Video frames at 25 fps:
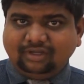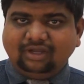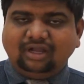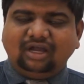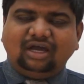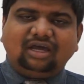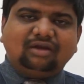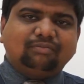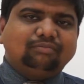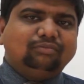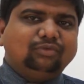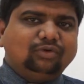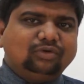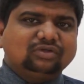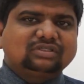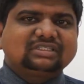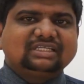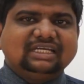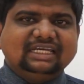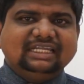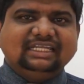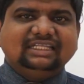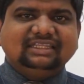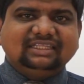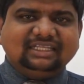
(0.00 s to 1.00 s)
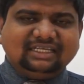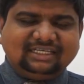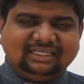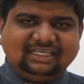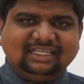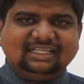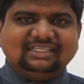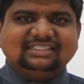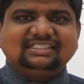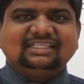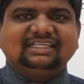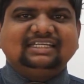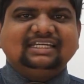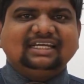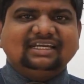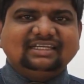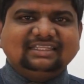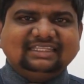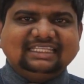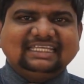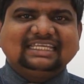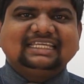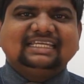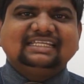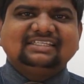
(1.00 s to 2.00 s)
or mostly the density and
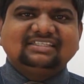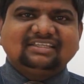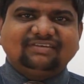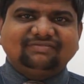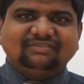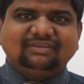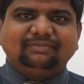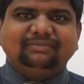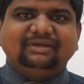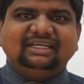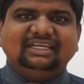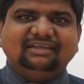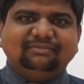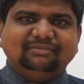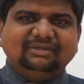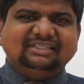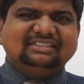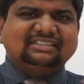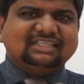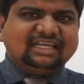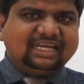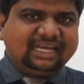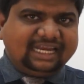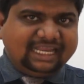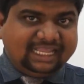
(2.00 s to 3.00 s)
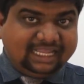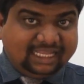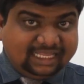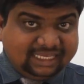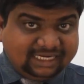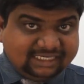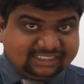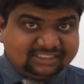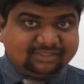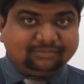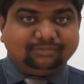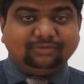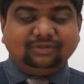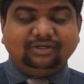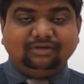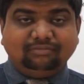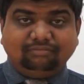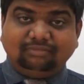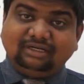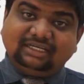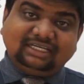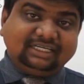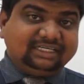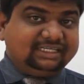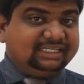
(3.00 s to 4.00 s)
thickness of the medium is negligible,
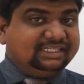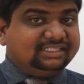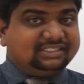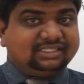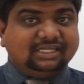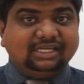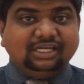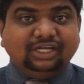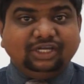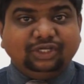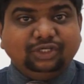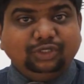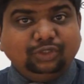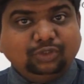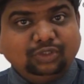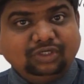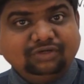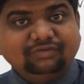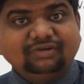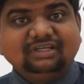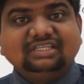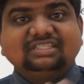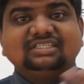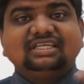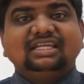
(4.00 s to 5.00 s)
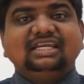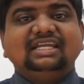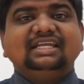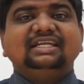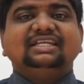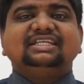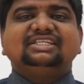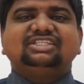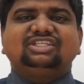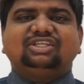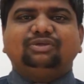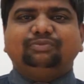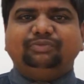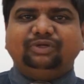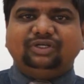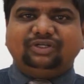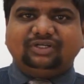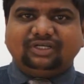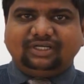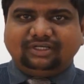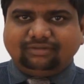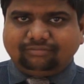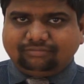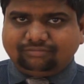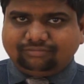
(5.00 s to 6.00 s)
but it is universally
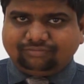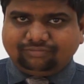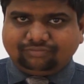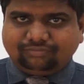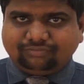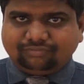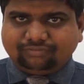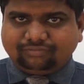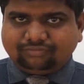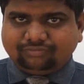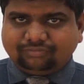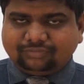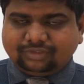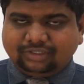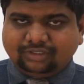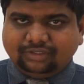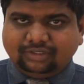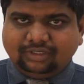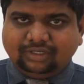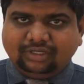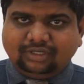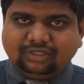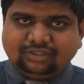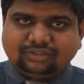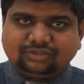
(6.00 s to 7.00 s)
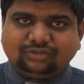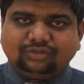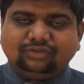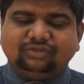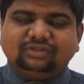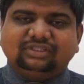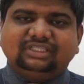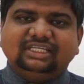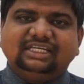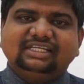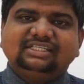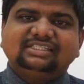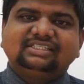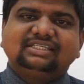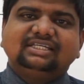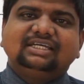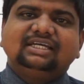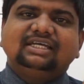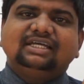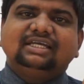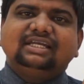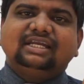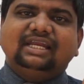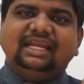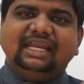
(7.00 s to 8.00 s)
distributed. So this
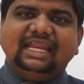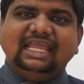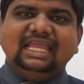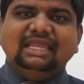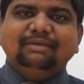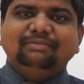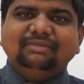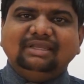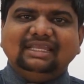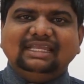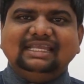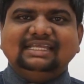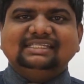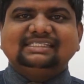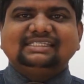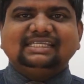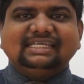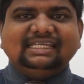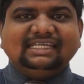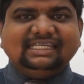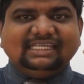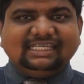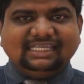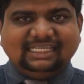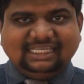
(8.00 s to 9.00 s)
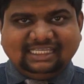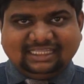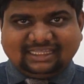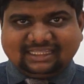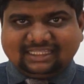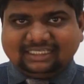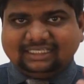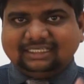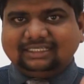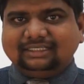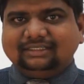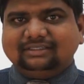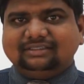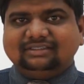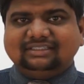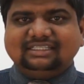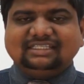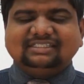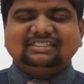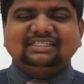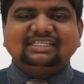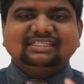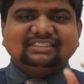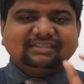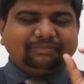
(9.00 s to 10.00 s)
name is ether.
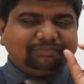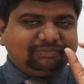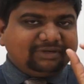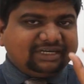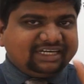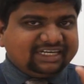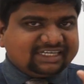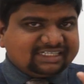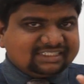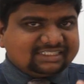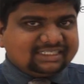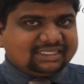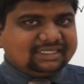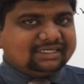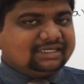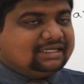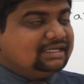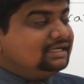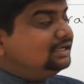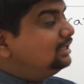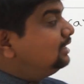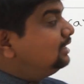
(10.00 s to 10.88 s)
This is the prediction